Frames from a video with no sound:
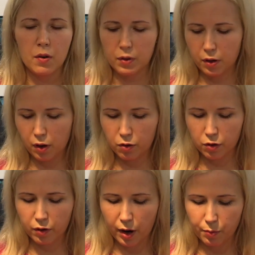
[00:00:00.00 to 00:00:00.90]

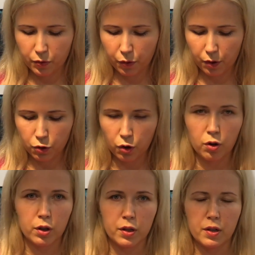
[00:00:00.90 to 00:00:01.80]
100 grams for the
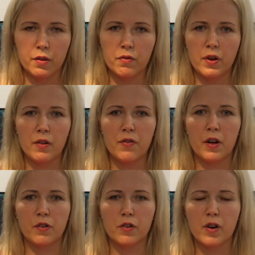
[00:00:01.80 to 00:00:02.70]
chocolate and
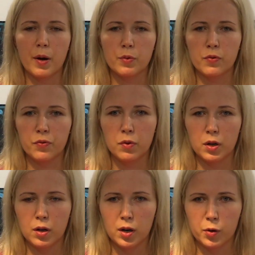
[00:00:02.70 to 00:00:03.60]
1200 grams
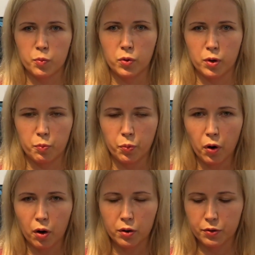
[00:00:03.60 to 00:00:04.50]
for cardboard
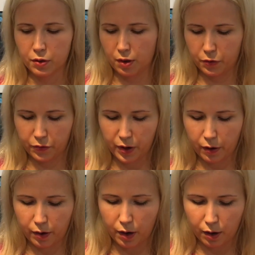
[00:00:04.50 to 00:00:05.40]
box is
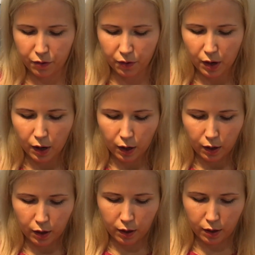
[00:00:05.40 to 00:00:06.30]
fair enough.
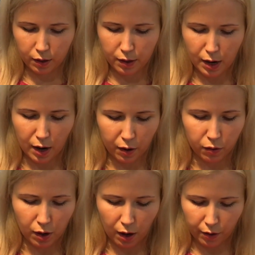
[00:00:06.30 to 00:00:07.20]

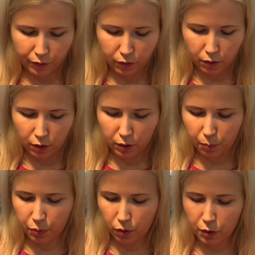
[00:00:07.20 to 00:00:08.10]
Now I've got
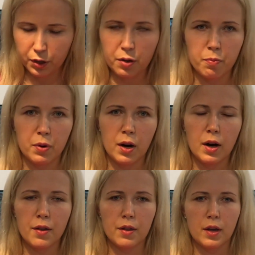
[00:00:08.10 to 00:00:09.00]
a protein
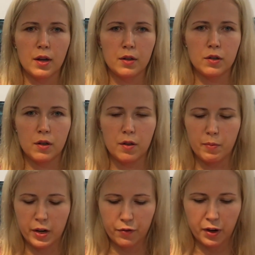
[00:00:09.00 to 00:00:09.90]
bar that the
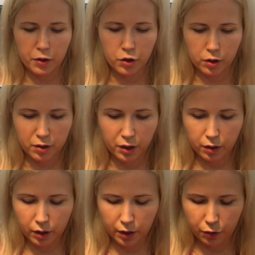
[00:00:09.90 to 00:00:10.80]
manufacturer
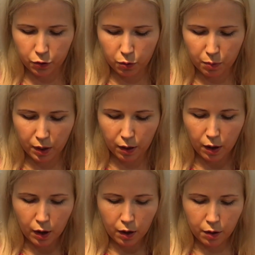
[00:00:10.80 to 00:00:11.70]
declares to
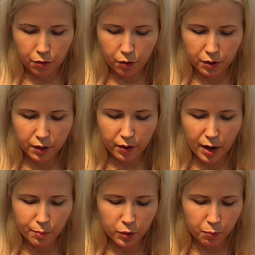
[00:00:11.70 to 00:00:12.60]
be 30
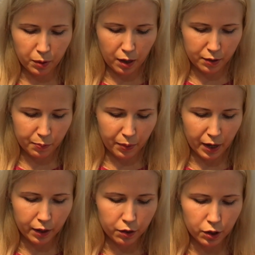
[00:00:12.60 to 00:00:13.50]
grams plus
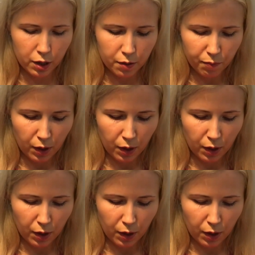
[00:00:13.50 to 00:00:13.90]
packaging,